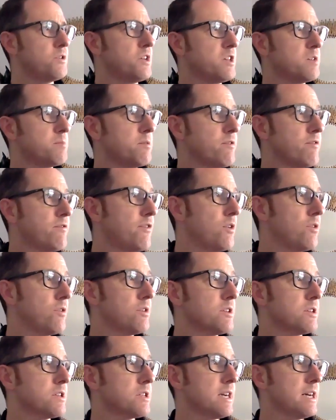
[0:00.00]
has been
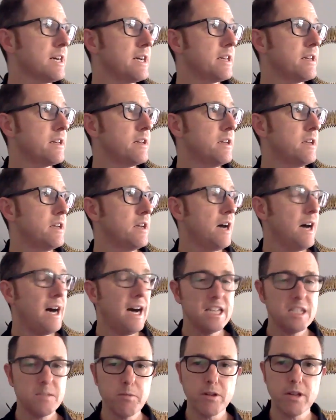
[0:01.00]
focused on
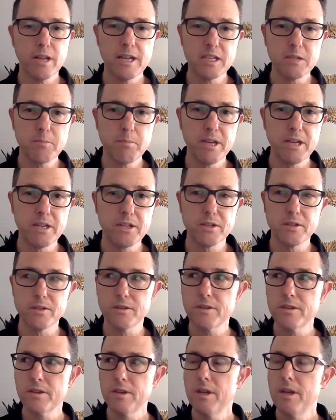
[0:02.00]
hospitalized
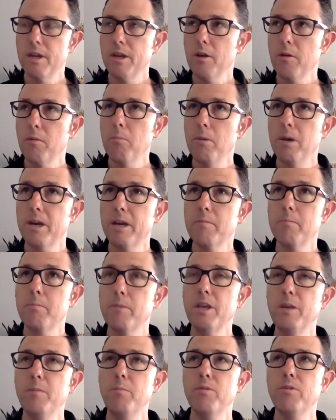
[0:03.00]
patients, but in
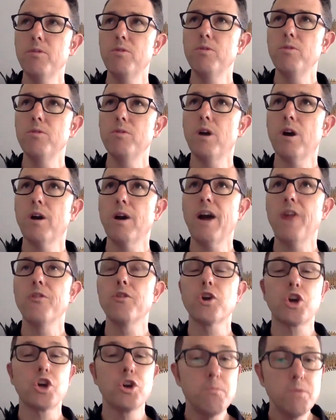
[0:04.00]
people who are out in
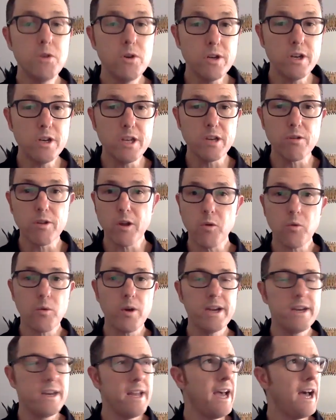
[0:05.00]
the community, like
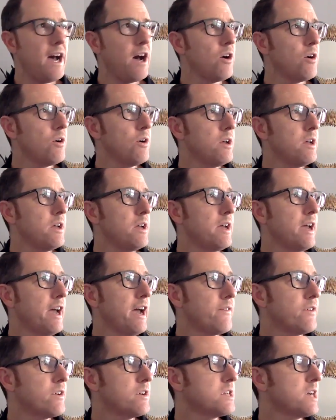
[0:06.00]
right now,
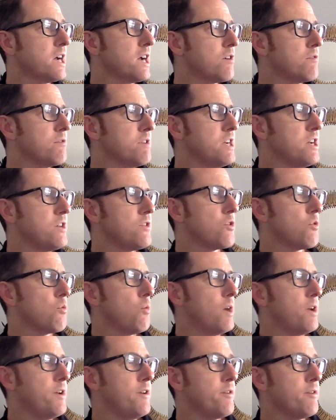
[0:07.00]
having diarrhea, and they're
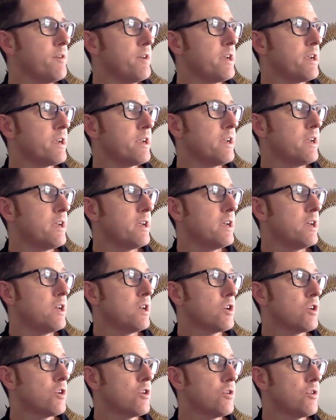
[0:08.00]
wondering,
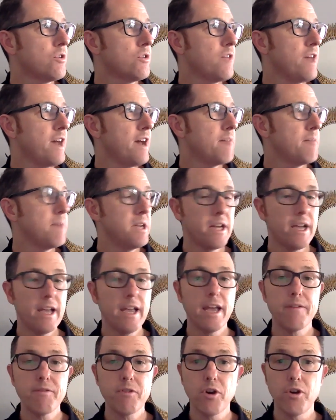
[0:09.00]
could that mean I
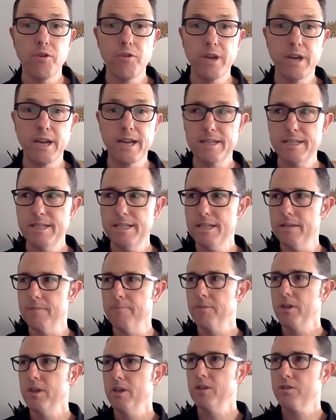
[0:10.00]
have COVID-19?
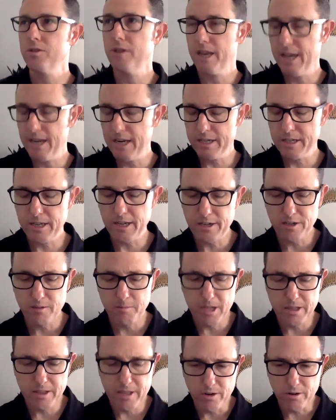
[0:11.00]
So I kind of talked
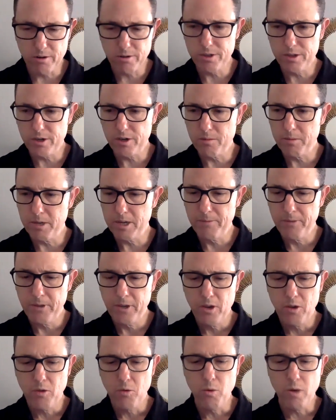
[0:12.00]
about that earlier, but
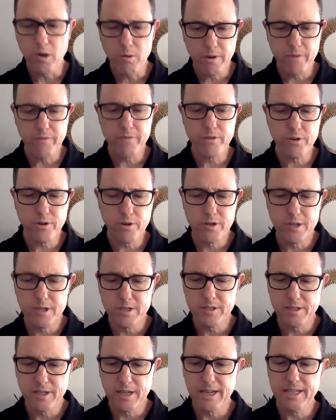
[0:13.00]
what we've learned
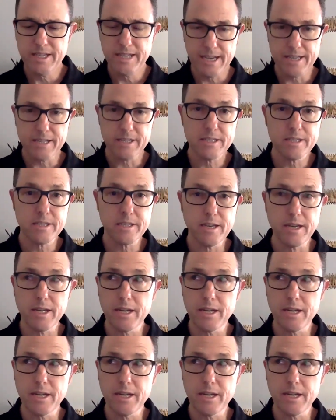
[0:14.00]
is that yes,